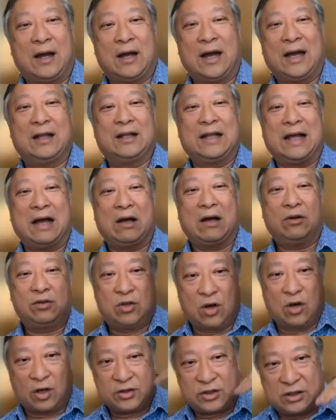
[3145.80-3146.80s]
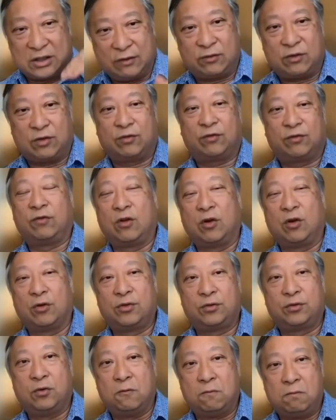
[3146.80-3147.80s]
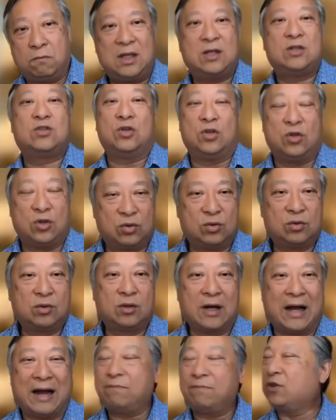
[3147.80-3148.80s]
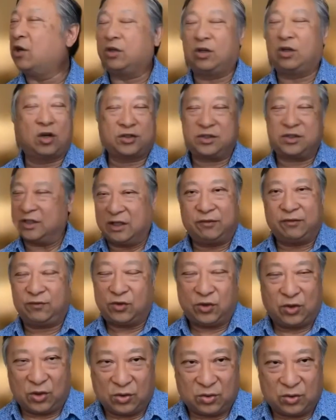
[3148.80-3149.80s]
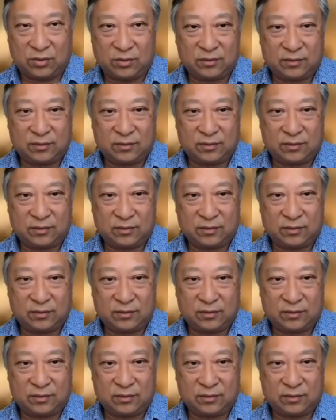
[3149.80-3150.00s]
I allowed God's gift to flow through me to you. I'm not God's gift to you.